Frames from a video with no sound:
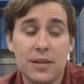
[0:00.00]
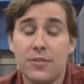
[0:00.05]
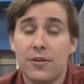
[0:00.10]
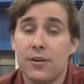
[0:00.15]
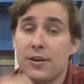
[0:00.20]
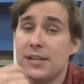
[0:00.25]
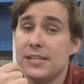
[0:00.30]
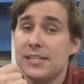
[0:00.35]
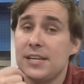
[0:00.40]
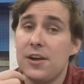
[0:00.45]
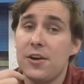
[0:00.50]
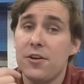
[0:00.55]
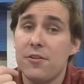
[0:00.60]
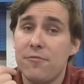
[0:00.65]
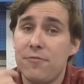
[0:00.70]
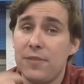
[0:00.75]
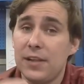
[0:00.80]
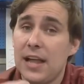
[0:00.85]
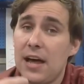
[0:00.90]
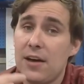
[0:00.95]
They're gonna tell you to
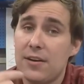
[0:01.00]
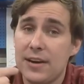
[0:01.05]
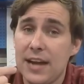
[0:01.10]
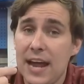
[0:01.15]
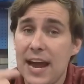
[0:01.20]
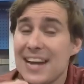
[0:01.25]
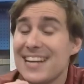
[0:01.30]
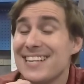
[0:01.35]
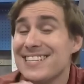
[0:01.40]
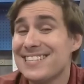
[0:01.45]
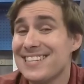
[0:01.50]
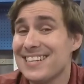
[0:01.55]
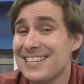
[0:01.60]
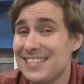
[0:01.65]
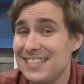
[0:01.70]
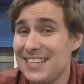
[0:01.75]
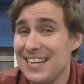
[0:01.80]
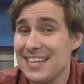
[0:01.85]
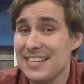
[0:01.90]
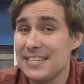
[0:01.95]
fill out an
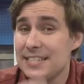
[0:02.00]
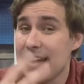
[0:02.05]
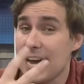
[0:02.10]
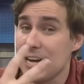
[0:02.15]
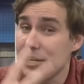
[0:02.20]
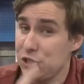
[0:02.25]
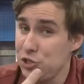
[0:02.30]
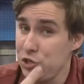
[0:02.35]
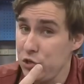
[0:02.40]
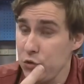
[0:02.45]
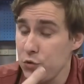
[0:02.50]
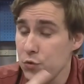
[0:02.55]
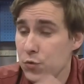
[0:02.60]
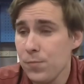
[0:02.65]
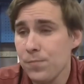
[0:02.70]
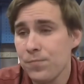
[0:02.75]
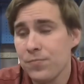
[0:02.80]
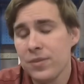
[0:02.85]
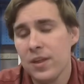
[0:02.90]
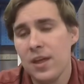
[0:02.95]

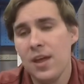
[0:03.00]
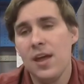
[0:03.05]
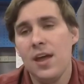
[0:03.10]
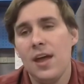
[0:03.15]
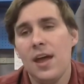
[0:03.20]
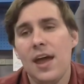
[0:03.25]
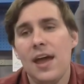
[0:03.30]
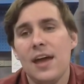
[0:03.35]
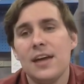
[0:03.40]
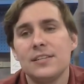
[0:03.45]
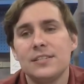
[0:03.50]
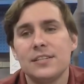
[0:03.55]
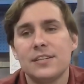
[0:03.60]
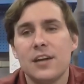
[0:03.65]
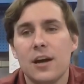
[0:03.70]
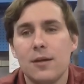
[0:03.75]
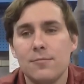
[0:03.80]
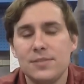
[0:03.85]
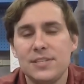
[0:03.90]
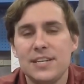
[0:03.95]
8610-2 and to
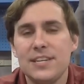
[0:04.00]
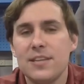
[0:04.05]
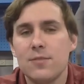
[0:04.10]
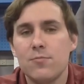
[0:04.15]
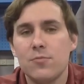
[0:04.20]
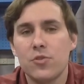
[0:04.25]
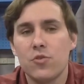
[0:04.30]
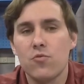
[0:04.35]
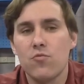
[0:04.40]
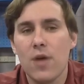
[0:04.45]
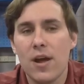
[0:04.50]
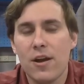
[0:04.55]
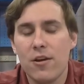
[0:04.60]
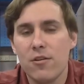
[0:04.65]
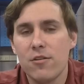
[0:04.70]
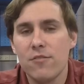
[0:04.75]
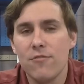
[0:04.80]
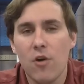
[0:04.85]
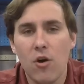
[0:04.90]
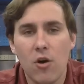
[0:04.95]
come see them with a
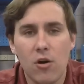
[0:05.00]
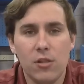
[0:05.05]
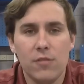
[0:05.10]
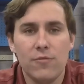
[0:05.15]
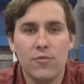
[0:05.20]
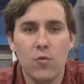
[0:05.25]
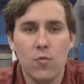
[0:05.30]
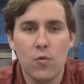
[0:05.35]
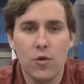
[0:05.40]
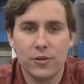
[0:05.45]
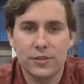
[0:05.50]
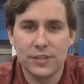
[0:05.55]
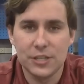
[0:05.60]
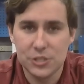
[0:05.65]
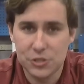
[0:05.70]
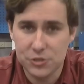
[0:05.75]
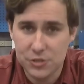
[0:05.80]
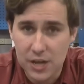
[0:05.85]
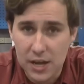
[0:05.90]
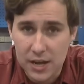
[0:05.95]
record of all of the work
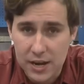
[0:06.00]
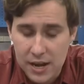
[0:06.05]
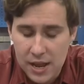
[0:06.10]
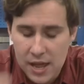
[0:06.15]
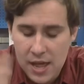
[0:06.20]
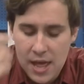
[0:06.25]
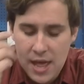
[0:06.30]
that you're done.